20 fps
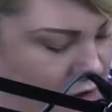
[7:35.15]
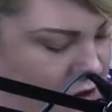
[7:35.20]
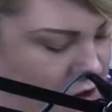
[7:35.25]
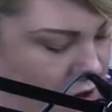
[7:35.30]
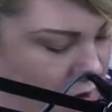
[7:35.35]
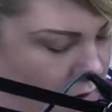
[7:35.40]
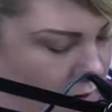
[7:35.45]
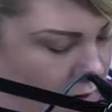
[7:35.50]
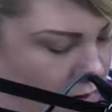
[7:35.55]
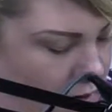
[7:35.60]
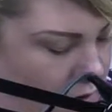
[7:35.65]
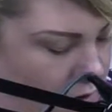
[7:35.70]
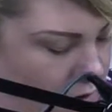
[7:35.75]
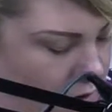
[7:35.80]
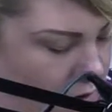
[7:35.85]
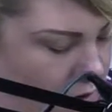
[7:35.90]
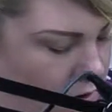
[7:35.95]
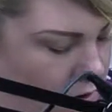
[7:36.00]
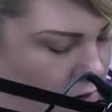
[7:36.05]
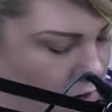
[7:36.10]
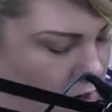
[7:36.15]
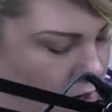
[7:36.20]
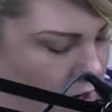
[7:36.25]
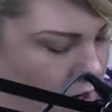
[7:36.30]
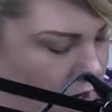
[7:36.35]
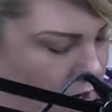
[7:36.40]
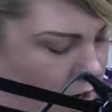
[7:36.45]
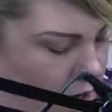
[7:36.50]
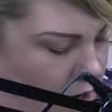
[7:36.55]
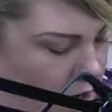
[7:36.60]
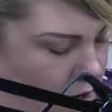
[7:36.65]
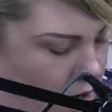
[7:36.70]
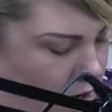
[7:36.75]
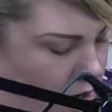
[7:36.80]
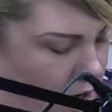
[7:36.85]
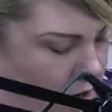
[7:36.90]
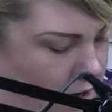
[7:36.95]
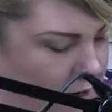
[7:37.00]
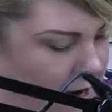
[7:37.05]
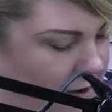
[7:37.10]
show out
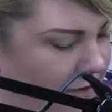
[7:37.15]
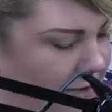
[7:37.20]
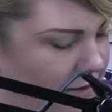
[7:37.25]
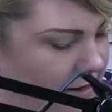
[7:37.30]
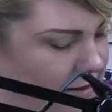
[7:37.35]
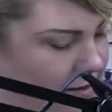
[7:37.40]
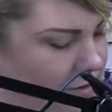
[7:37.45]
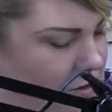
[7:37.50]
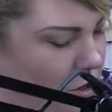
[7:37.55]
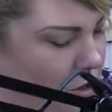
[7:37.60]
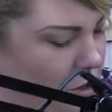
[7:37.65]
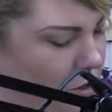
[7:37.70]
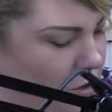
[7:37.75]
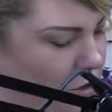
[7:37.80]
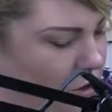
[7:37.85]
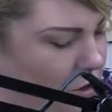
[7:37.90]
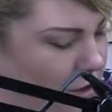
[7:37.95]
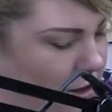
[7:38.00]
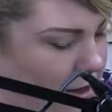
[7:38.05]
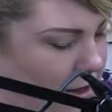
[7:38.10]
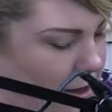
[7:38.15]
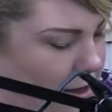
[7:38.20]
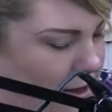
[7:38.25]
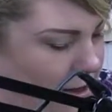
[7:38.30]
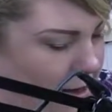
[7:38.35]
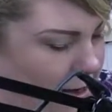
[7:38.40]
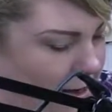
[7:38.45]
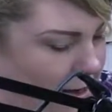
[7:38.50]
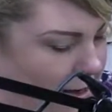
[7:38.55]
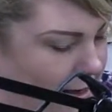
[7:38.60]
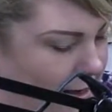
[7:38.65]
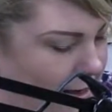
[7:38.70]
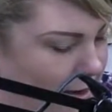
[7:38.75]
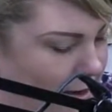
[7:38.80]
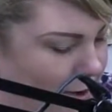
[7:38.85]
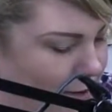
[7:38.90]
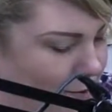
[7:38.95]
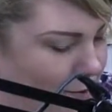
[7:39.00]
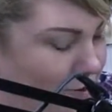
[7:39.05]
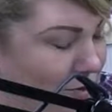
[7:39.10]
on Netflix called Cooking on High,
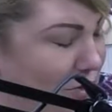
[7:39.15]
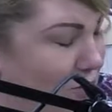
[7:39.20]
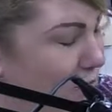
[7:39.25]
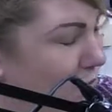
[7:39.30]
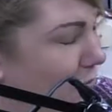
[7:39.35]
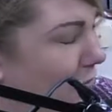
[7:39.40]
which is